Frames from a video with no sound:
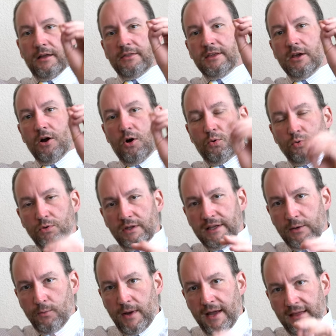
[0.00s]
The
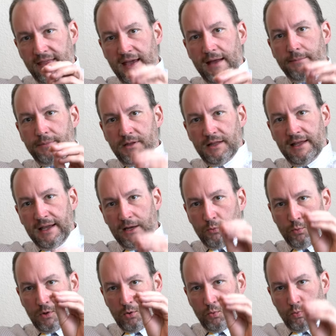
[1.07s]
only way that
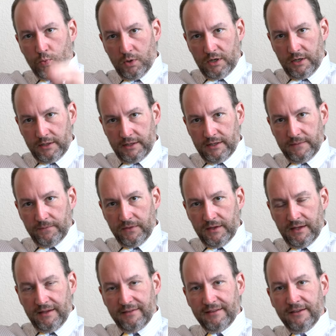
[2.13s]
plan will work
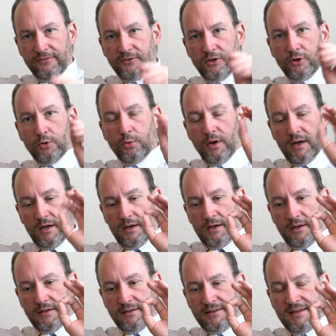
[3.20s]
is if you
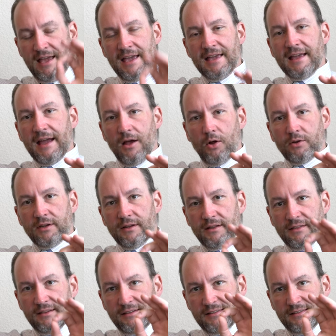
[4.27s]
take out
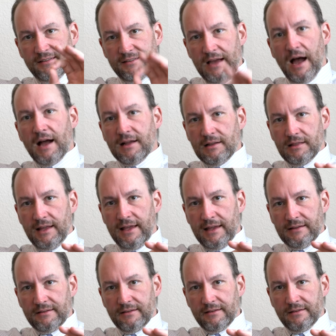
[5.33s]
the stock
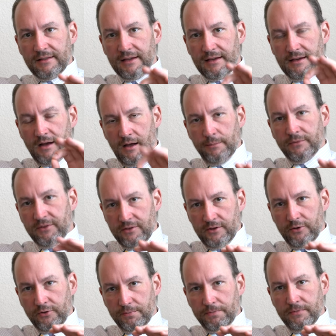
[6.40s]
lens that comes in
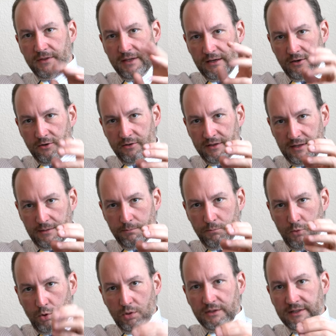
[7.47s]
those the the
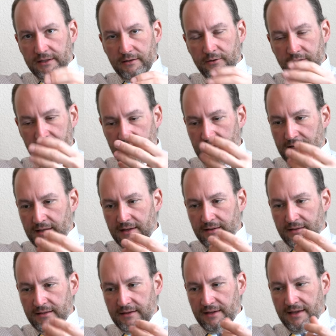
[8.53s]
molded or the uh,
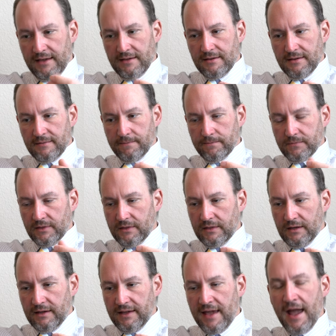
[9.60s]
the
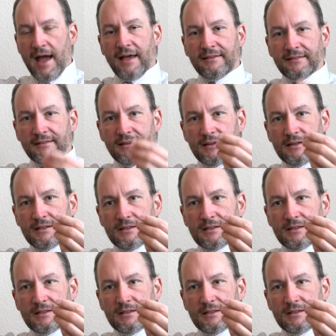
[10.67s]
the cast